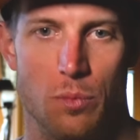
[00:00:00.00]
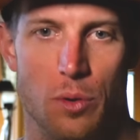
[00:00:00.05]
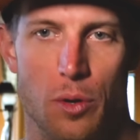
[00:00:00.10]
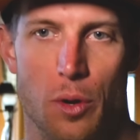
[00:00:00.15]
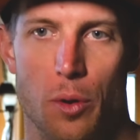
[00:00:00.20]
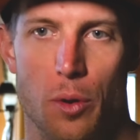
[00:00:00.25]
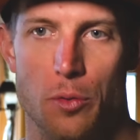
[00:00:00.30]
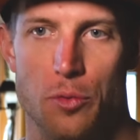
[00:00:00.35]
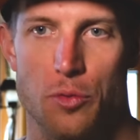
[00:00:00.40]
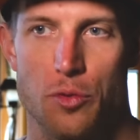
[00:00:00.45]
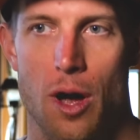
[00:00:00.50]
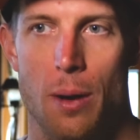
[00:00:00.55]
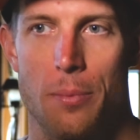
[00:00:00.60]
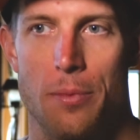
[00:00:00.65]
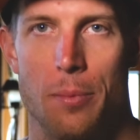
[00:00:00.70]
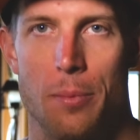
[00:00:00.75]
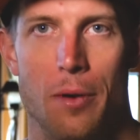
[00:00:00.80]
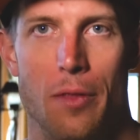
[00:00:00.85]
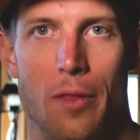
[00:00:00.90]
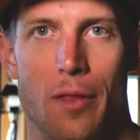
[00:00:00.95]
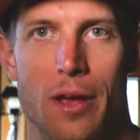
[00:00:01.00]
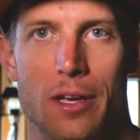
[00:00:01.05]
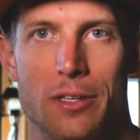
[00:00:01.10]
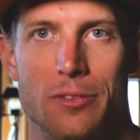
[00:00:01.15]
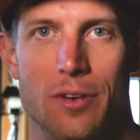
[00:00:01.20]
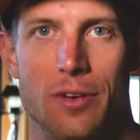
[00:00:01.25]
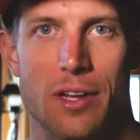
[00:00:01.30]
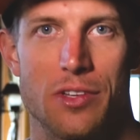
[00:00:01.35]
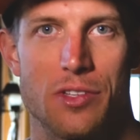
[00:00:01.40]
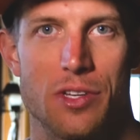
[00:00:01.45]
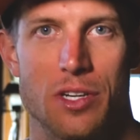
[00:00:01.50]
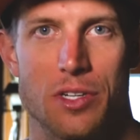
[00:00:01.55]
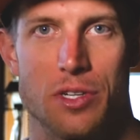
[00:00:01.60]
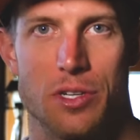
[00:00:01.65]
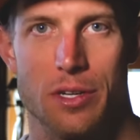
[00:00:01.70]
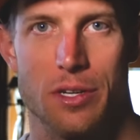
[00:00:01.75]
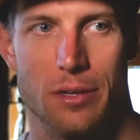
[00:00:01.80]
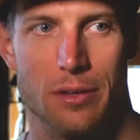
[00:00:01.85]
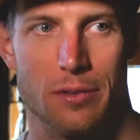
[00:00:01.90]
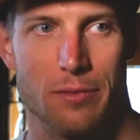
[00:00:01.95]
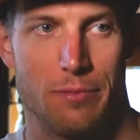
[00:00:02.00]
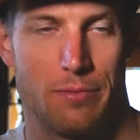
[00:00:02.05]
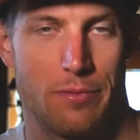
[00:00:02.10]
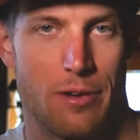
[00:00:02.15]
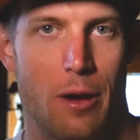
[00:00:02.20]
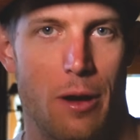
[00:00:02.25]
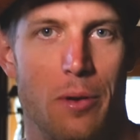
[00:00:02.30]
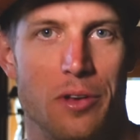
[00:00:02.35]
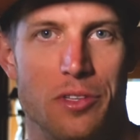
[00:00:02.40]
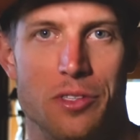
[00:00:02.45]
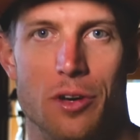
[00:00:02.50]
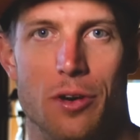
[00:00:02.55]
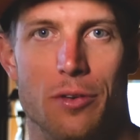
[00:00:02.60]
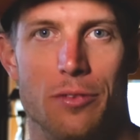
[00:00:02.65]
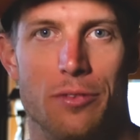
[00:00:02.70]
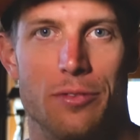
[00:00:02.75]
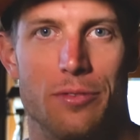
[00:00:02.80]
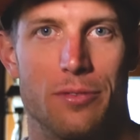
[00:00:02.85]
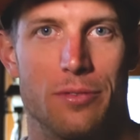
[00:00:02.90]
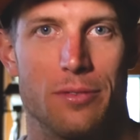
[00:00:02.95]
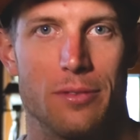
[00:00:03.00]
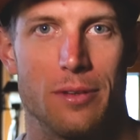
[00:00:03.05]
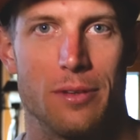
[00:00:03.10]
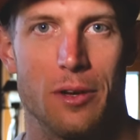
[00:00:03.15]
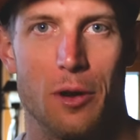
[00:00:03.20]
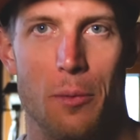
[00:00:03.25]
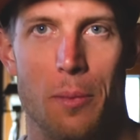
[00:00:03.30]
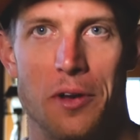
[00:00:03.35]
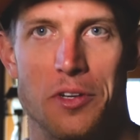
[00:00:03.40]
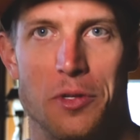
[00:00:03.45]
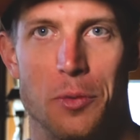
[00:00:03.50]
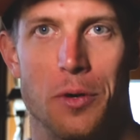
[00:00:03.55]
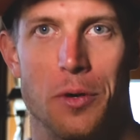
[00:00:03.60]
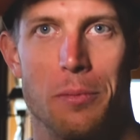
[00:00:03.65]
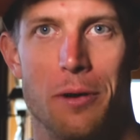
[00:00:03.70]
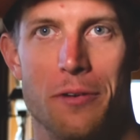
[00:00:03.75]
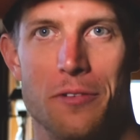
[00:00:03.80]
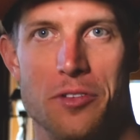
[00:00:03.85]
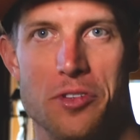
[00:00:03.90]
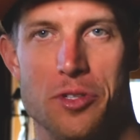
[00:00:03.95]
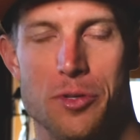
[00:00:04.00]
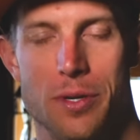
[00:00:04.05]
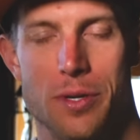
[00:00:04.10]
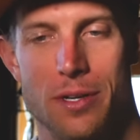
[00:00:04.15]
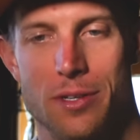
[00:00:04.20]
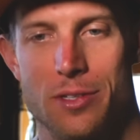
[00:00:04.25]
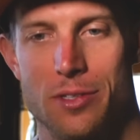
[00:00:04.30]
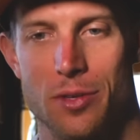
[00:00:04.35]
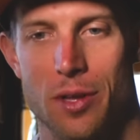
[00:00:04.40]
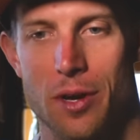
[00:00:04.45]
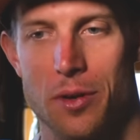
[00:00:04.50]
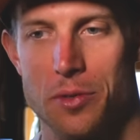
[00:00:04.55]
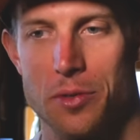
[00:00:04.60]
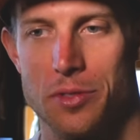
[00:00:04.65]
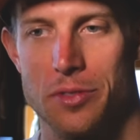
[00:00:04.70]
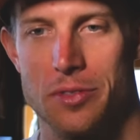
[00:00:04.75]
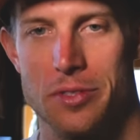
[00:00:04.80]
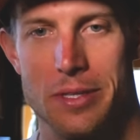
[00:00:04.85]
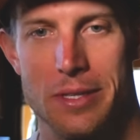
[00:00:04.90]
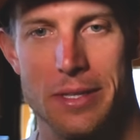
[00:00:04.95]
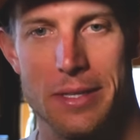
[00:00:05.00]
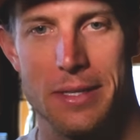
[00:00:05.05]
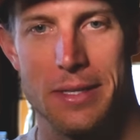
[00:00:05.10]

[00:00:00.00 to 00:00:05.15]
you know, dropped him on the last flat section and found myself about to win my first race. So that was